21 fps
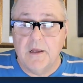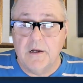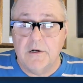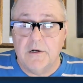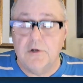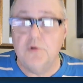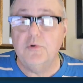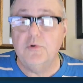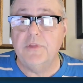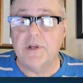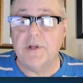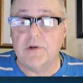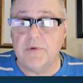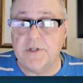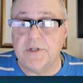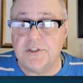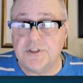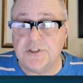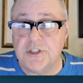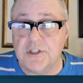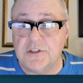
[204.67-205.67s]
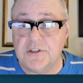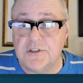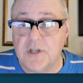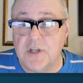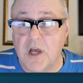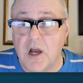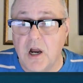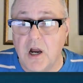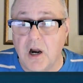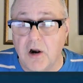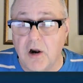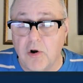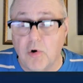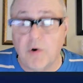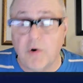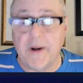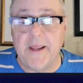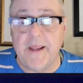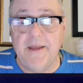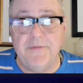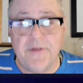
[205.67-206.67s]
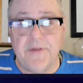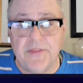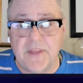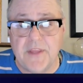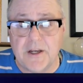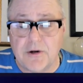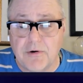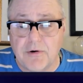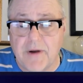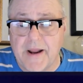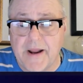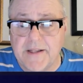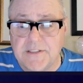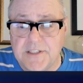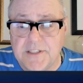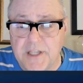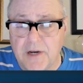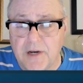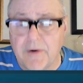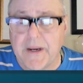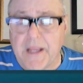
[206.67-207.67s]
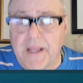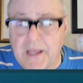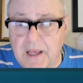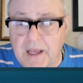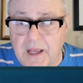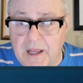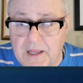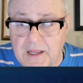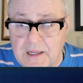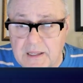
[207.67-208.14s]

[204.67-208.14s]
who the Christians are, or even the criteria